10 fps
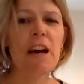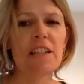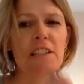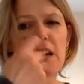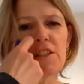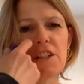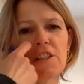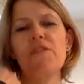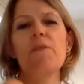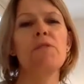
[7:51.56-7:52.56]
and just
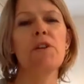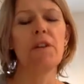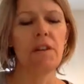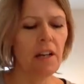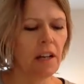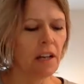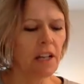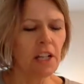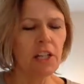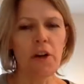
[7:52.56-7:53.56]
from your,
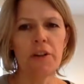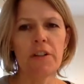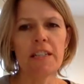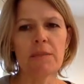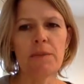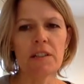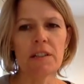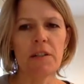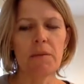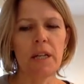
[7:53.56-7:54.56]
own experience,
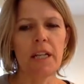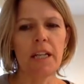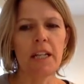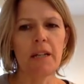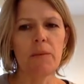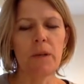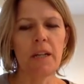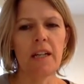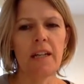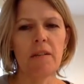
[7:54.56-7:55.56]

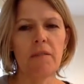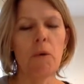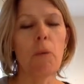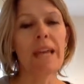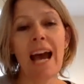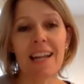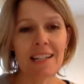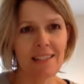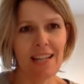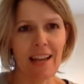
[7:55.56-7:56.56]
what we
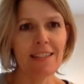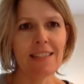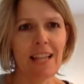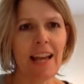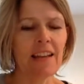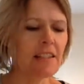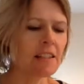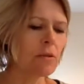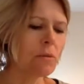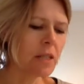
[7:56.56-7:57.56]
can say, and this
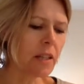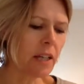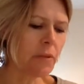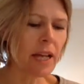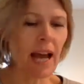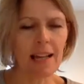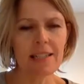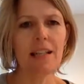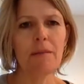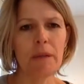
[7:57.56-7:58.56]
is always something we can
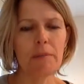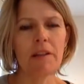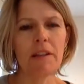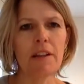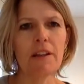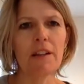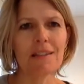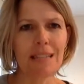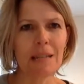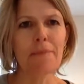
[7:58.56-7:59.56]
tell people, that they're going to
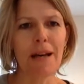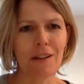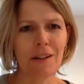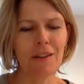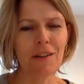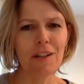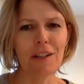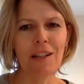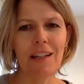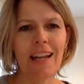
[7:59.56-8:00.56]
sleep better, they're going
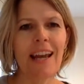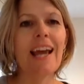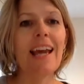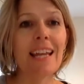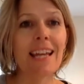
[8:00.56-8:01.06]
to ache